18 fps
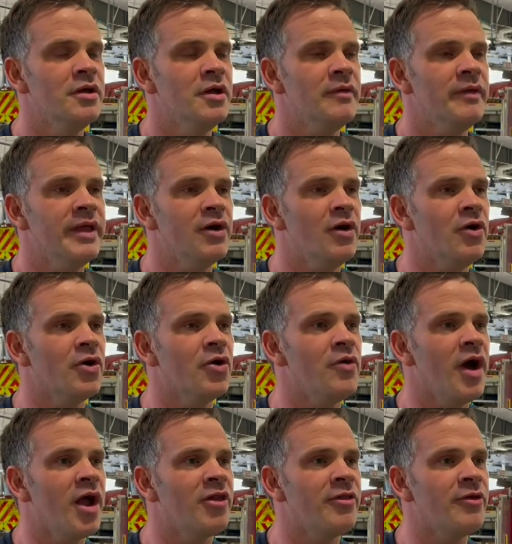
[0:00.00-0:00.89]
They all go
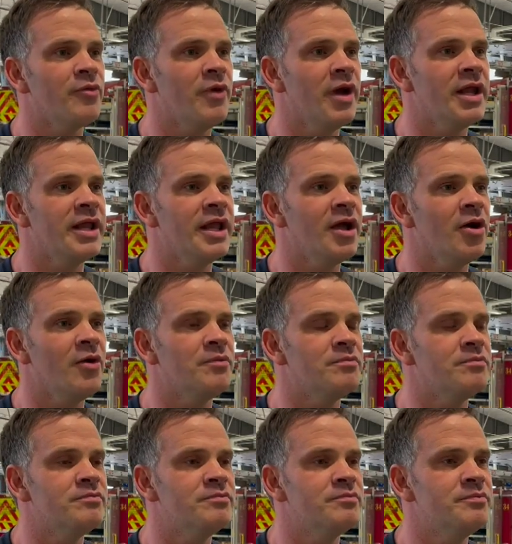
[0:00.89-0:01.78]
out of their way to help
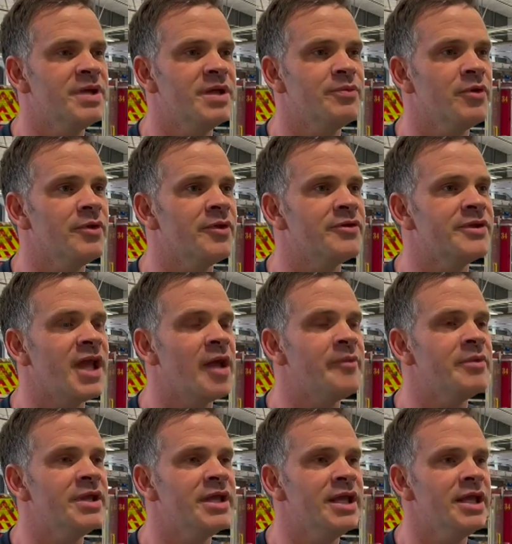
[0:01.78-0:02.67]
people in their
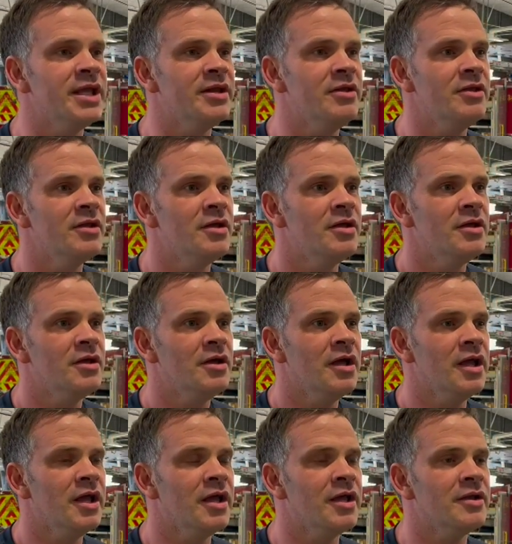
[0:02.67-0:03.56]
time of need.
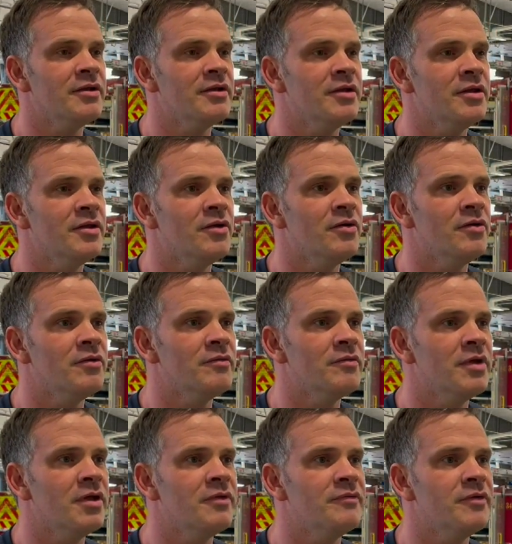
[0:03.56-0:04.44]
And you know,
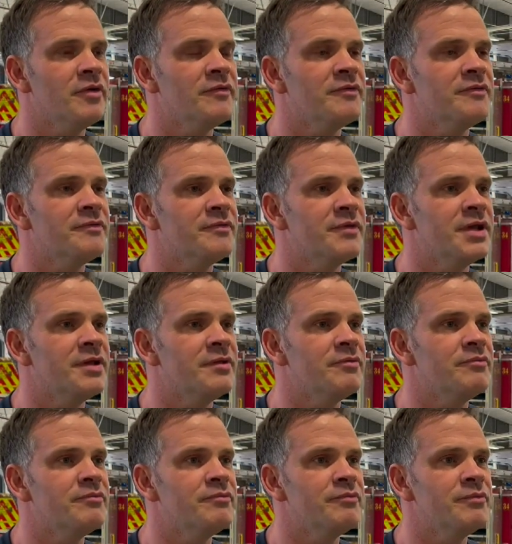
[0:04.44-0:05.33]
if you
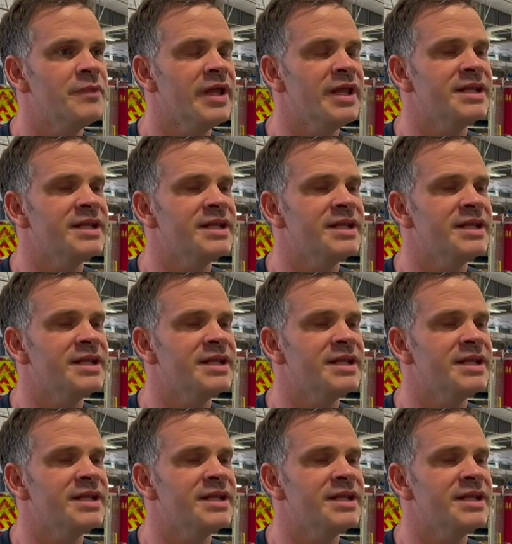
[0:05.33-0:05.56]
needed